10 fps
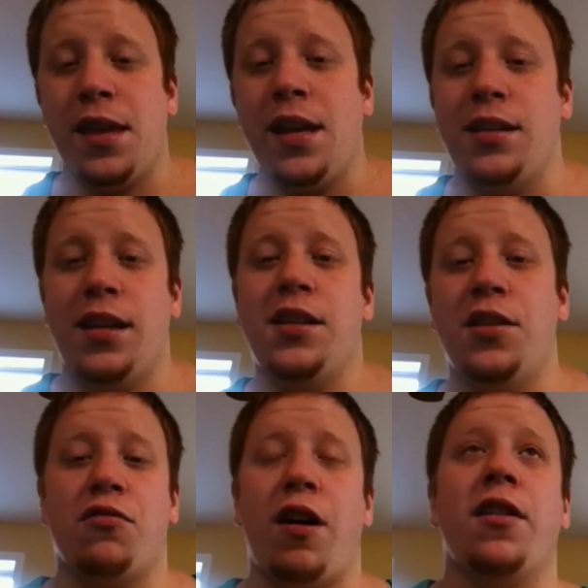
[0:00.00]
think
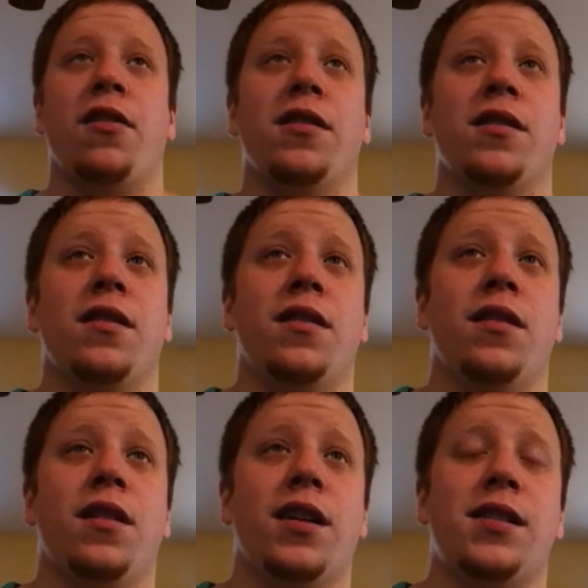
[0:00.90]
TG Striker
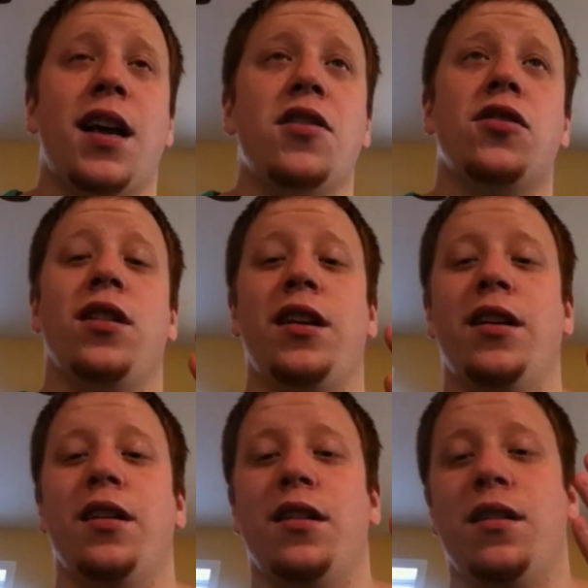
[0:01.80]

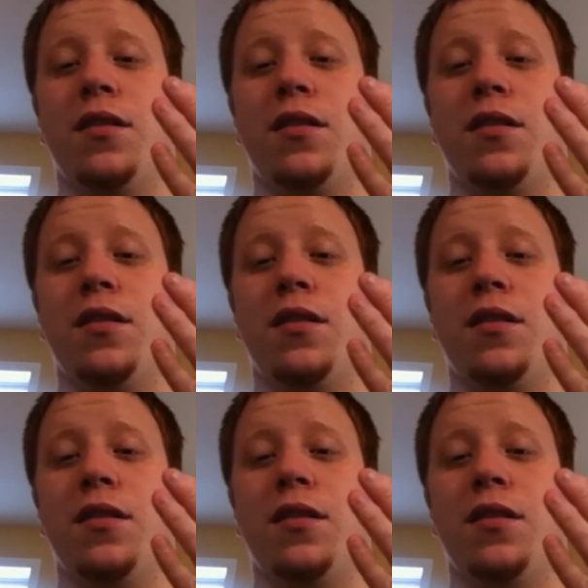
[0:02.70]
essentially